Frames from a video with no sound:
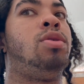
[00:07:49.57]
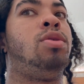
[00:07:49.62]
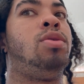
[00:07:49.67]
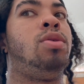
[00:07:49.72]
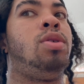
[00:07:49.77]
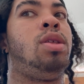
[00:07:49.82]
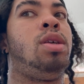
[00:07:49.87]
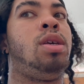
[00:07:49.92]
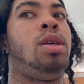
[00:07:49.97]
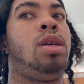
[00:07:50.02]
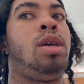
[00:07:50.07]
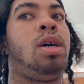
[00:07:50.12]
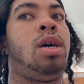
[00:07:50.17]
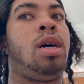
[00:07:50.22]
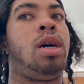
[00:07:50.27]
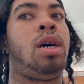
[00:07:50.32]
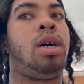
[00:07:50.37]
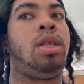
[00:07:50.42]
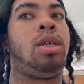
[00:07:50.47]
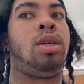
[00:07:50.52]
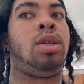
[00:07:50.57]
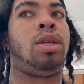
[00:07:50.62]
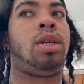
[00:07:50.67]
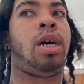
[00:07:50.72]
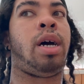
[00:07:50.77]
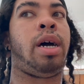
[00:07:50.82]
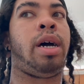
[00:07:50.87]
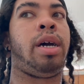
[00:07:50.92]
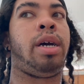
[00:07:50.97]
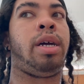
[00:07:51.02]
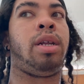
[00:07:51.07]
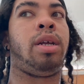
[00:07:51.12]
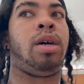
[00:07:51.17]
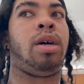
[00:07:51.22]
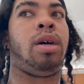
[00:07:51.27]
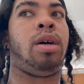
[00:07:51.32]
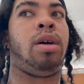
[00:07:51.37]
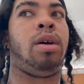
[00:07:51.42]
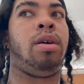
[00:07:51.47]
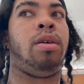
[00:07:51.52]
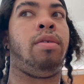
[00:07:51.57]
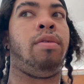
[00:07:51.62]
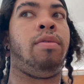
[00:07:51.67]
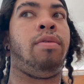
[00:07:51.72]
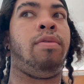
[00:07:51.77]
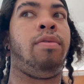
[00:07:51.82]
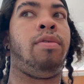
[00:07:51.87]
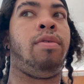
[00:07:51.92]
to the other side of